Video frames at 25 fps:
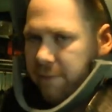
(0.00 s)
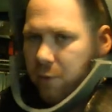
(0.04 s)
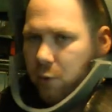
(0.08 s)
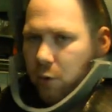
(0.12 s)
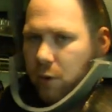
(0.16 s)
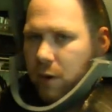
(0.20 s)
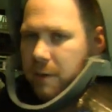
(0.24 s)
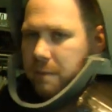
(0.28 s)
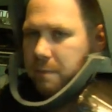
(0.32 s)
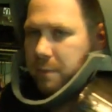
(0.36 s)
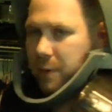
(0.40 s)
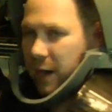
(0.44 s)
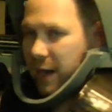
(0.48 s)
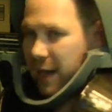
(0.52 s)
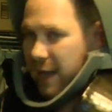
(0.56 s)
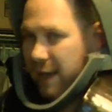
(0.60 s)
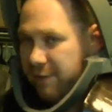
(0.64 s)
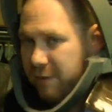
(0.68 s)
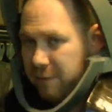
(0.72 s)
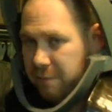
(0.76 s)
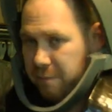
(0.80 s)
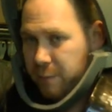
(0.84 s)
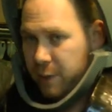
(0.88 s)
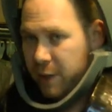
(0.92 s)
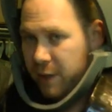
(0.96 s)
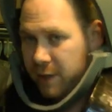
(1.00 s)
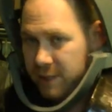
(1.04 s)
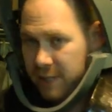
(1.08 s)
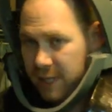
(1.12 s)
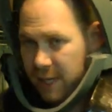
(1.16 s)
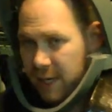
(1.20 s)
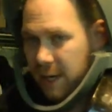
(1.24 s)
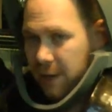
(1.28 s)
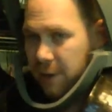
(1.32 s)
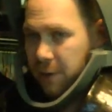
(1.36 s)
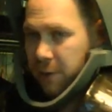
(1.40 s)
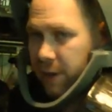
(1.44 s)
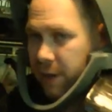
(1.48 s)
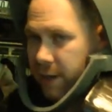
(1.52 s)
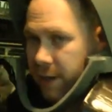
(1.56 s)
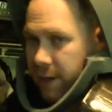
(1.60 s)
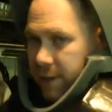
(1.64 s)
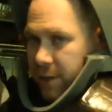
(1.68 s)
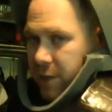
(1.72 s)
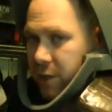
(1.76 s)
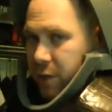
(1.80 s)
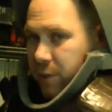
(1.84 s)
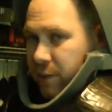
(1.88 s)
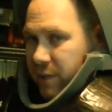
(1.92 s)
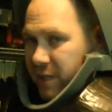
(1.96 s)
for it, but I haven't built
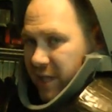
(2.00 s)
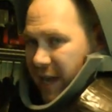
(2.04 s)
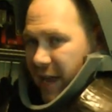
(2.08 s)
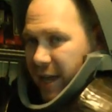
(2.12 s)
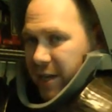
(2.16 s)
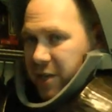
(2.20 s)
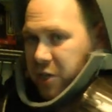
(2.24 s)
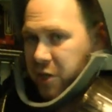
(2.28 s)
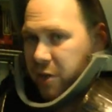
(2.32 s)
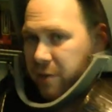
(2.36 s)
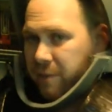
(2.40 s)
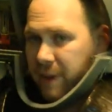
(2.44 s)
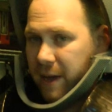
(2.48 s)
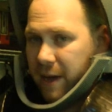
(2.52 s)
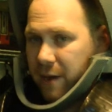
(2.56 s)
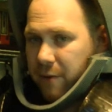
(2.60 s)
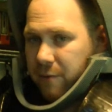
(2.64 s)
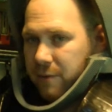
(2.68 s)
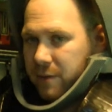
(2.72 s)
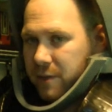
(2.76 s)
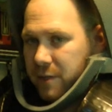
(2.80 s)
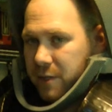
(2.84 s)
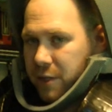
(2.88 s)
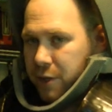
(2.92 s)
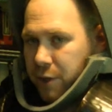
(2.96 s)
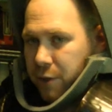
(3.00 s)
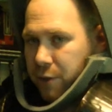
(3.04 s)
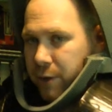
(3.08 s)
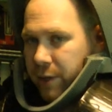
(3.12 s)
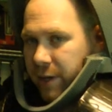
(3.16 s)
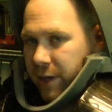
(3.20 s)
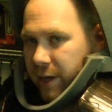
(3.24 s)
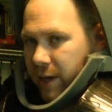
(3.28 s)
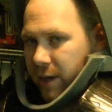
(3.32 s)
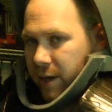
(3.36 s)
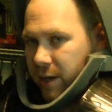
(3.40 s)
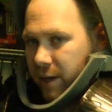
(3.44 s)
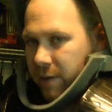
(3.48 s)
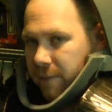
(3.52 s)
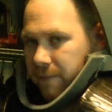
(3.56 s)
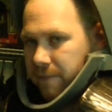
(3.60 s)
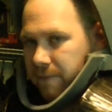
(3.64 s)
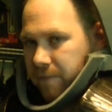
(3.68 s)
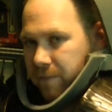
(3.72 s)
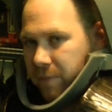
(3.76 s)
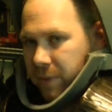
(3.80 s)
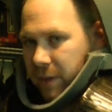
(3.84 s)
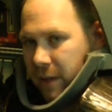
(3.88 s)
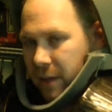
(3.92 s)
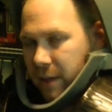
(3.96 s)
anything to attach the mount to the uh,
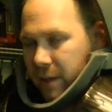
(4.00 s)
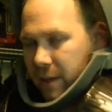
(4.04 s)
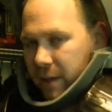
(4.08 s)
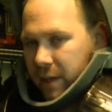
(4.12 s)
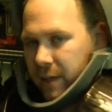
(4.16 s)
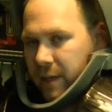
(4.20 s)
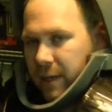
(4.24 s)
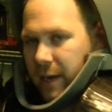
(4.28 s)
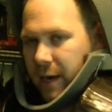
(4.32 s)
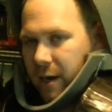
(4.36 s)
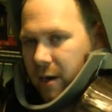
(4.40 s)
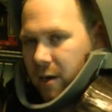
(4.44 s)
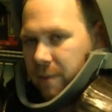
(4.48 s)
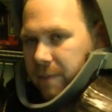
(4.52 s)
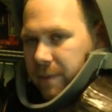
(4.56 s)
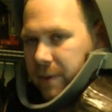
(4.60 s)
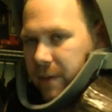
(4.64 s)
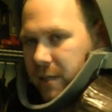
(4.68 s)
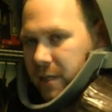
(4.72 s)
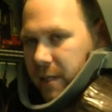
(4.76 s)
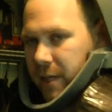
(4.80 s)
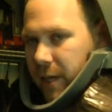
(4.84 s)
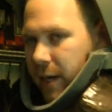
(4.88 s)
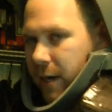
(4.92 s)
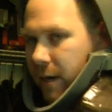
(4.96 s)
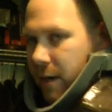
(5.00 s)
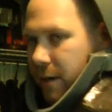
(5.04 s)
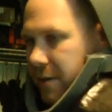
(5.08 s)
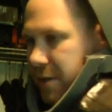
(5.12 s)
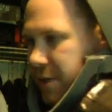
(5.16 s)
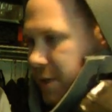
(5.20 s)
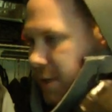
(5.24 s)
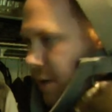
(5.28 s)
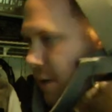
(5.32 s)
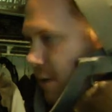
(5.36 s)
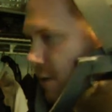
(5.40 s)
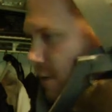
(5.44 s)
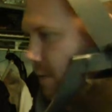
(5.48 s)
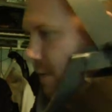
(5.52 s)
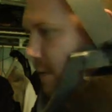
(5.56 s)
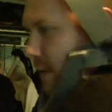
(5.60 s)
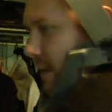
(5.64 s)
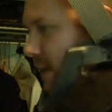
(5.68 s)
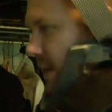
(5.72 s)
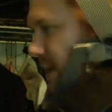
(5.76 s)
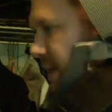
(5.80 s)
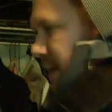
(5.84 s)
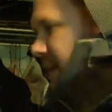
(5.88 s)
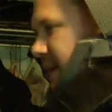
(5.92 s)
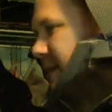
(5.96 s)
carapace here, so,
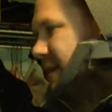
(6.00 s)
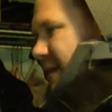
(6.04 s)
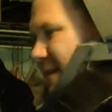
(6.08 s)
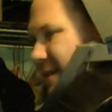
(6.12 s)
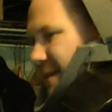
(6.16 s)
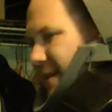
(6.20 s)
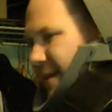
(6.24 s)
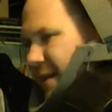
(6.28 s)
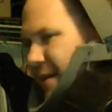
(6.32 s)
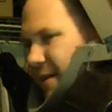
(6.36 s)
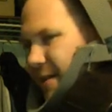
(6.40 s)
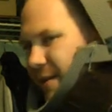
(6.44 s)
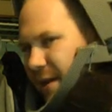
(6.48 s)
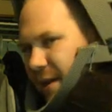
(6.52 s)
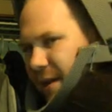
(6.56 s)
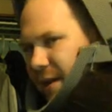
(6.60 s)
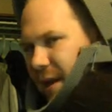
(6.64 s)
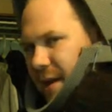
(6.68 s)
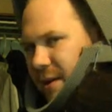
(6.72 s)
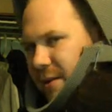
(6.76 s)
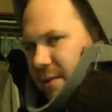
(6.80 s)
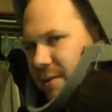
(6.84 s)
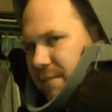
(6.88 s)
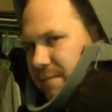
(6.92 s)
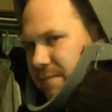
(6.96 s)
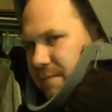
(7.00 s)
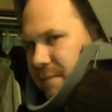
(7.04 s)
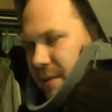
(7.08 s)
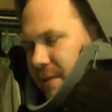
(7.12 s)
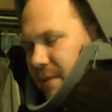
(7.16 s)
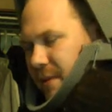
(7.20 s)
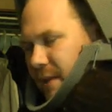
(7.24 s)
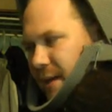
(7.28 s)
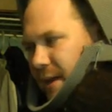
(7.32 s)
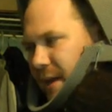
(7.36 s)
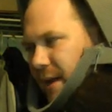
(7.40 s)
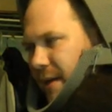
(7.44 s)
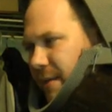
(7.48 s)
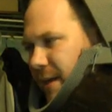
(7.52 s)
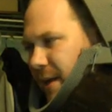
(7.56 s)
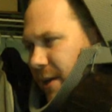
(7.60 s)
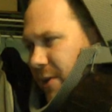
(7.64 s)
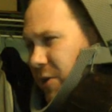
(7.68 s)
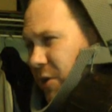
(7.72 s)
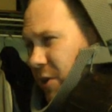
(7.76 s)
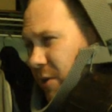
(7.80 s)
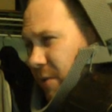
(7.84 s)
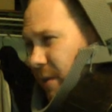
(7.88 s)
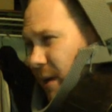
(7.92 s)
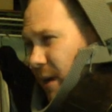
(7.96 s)
yeah, I'll... I'm not
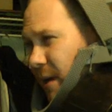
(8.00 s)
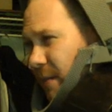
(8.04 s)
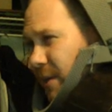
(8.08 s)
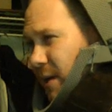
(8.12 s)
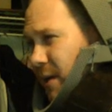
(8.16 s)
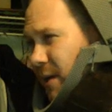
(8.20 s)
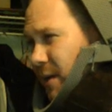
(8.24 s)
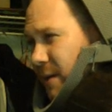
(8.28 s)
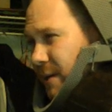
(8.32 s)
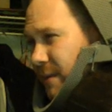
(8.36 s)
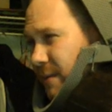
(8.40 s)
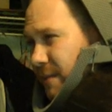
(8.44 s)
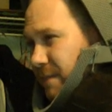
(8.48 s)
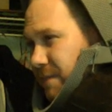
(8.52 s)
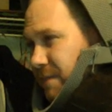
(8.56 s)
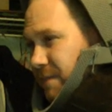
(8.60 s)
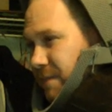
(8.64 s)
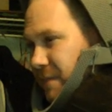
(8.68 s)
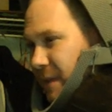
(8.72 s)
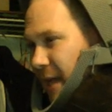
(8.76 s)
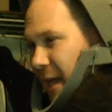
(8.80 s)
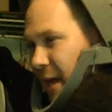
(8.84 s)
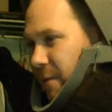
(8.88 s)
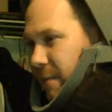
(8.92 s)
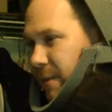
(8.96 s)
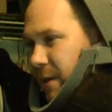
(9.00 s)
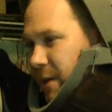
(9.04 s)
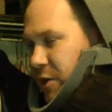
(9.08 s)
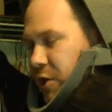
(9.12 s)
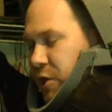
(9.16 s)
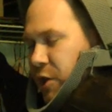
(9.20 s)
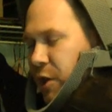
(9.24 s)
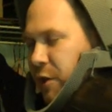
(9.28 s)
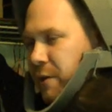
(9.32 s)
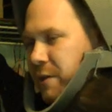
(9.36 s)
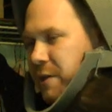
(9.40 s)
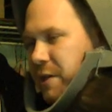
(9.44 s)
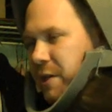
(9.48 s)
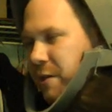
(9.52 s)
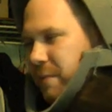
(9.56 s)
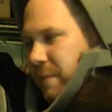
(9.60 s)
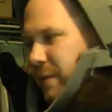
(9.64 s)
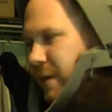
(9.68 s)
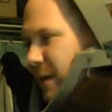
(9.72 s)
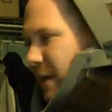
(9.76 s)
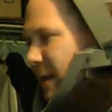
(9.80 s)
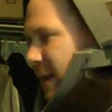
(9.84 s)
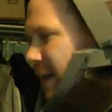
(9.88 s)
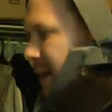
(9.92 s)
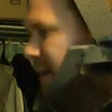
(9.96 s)
sure what I'm gonna... how I'm gonna show it to you, but